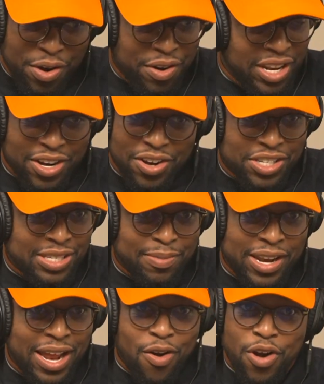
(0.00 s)
and then curse
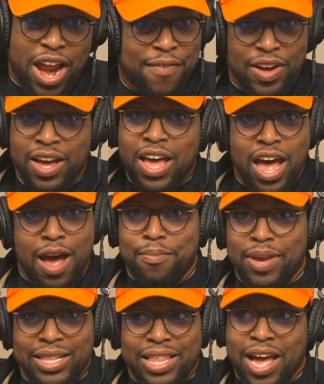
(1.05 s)
somebody out, or have a
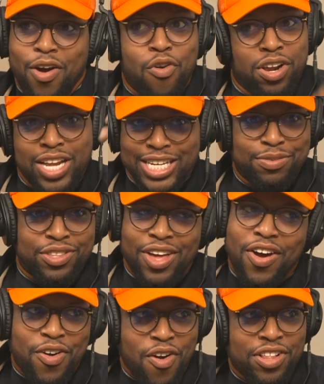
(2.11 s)
mean thought or a lustful
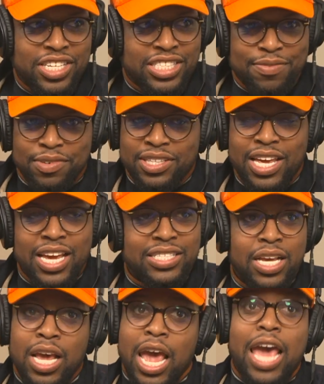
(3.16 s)
thought, or all these different things.
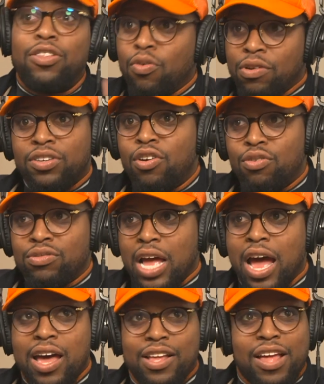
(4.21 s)
And Lord knows,
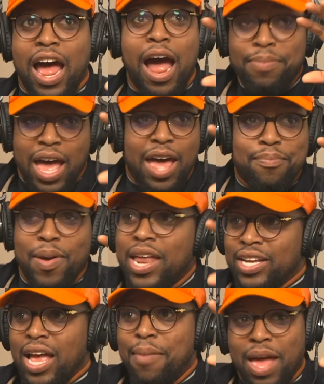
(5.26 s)
I'm not
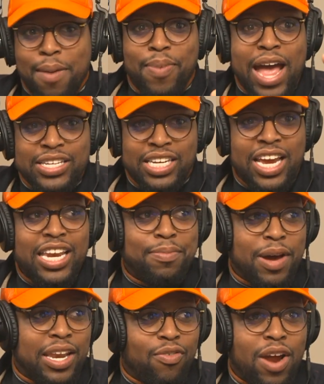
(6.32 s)
bashing
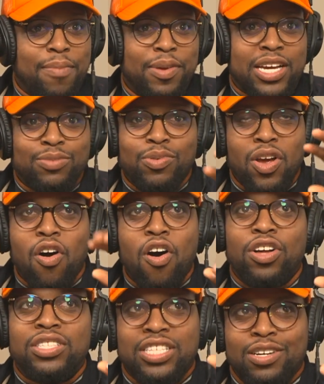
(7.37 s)
anybody, right? Because we
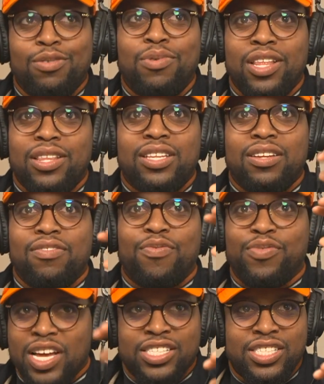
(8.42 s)
all deal with
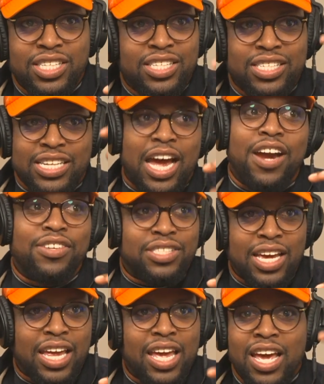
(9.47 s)
fleshly desires.
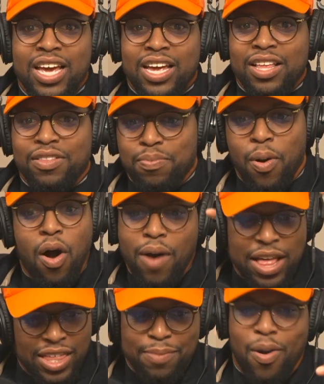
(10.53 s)
Like
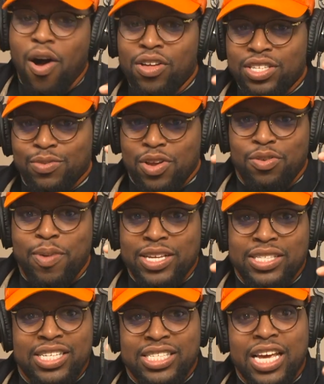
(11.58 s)
I think Paul is the one who
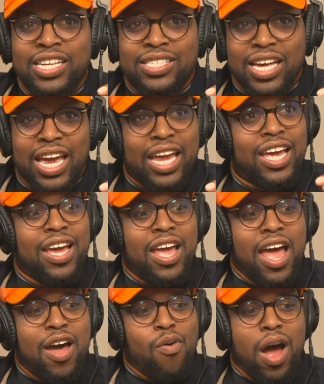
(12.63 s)
basically says, like,
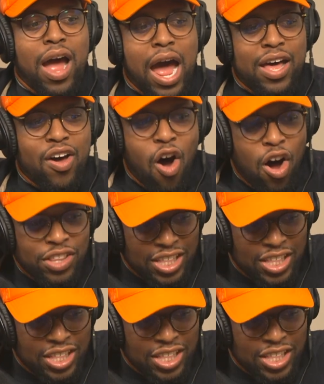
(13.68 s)
all the